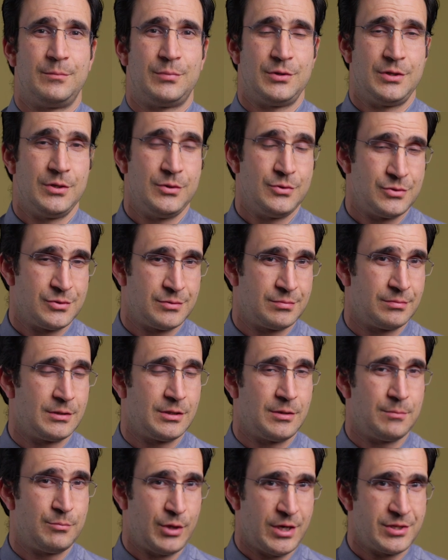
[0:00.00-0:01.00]
produce
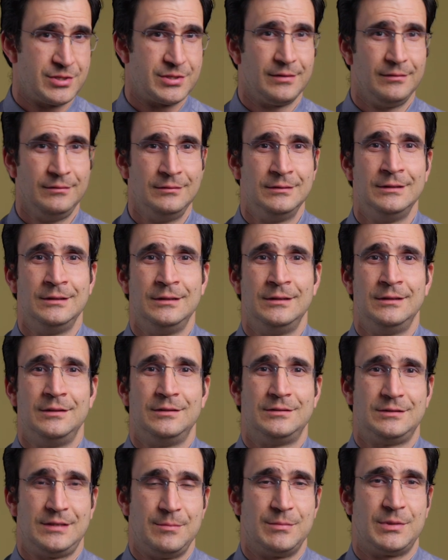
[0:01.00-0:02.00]
compression
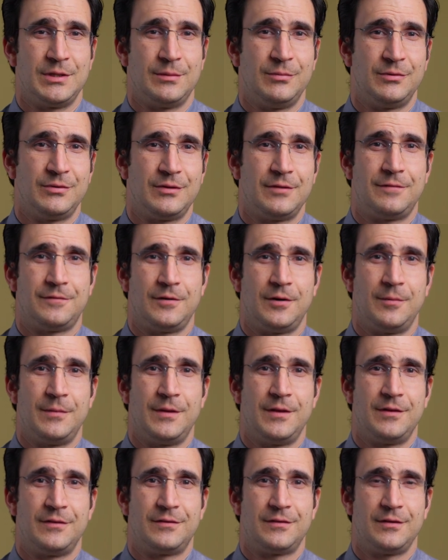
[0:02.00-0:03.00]
symptoms from
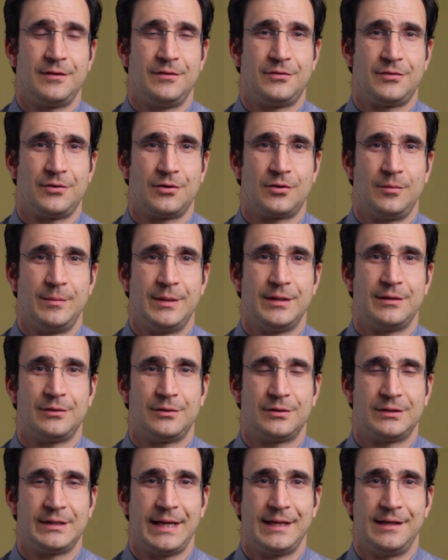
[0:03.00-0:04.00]
this encirclement
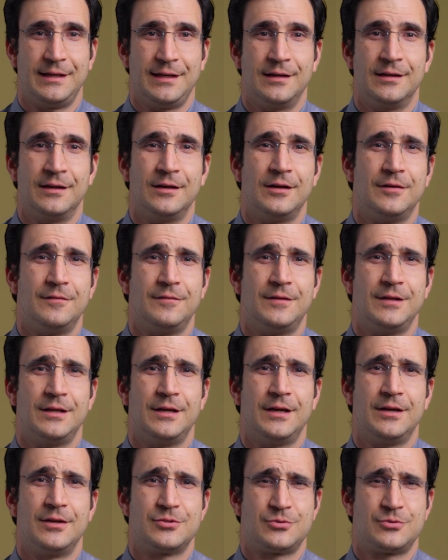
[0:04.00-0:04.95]
or tightening of the uh,